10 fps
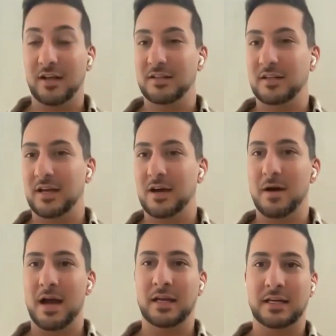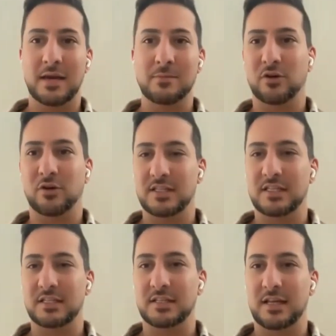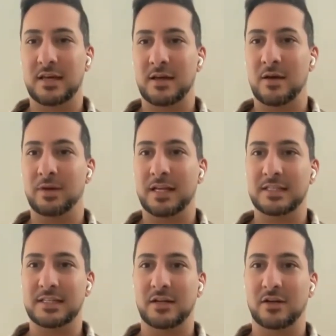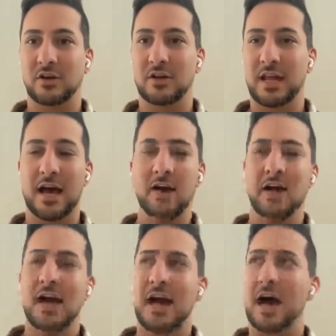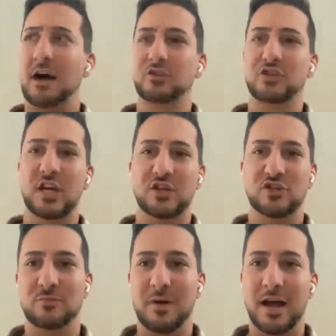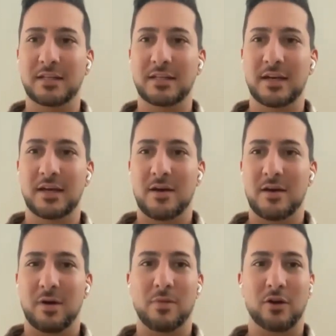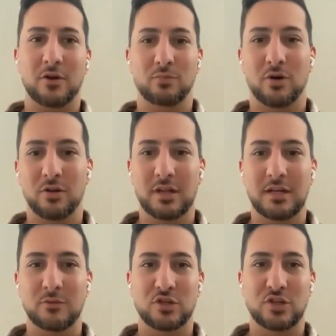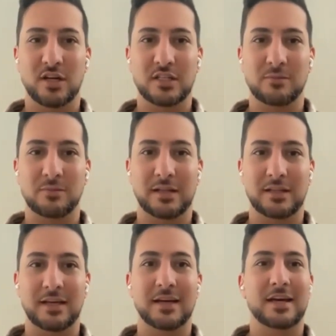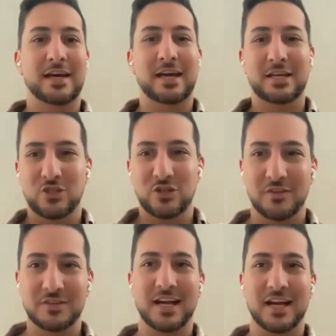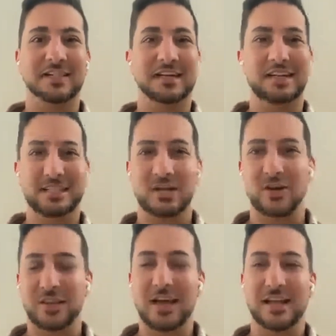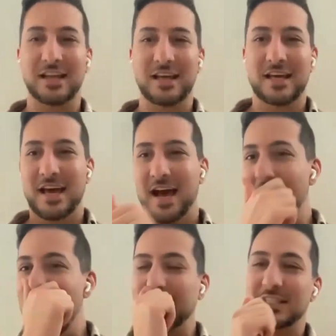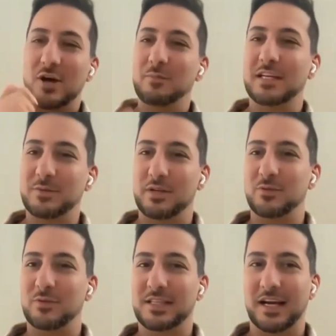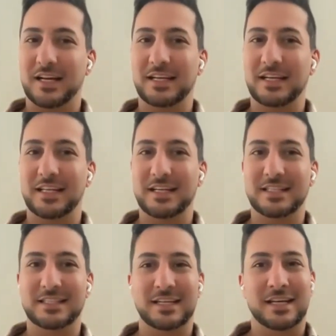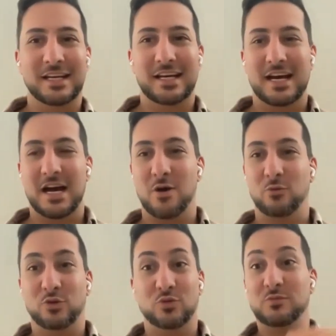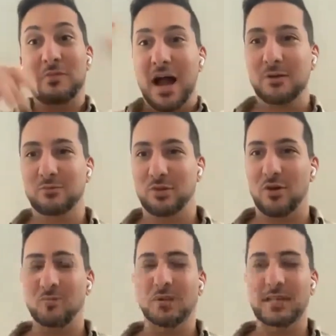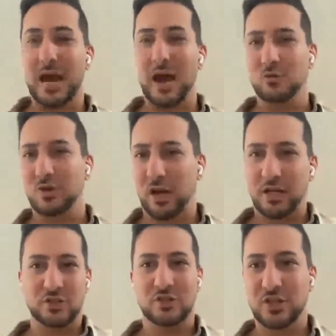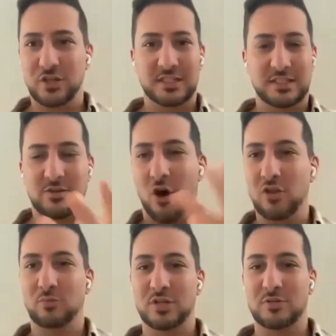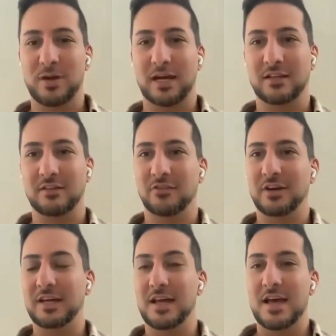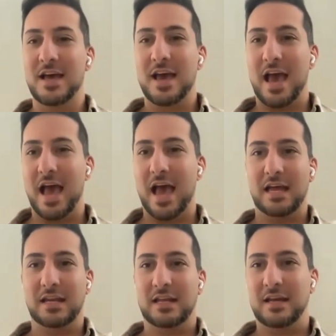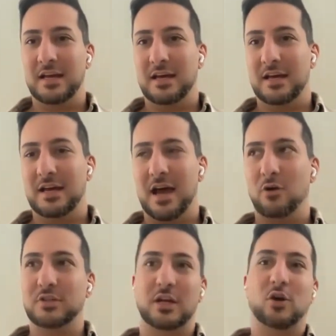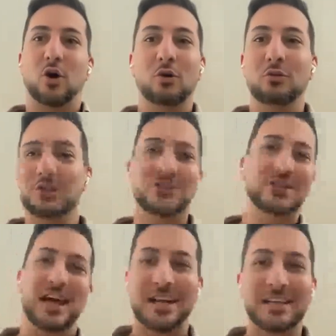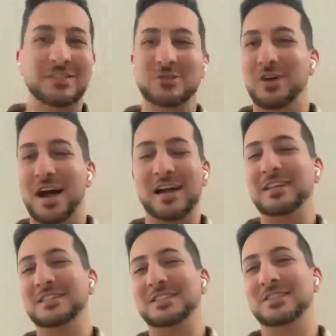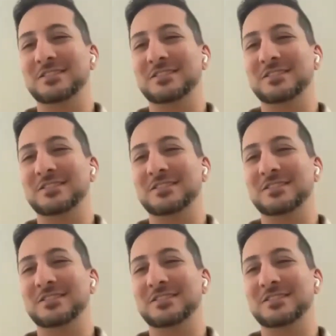told you I used to read a lot. I came across this bestseller called How to Change Your Mind by Michael Pollan, which talks about the history of psychedelics and all that. That's I had some experience with psychedelics, which was mind-blowing, but now I get to learn this other perspective of it. And I was like, holy shit, I need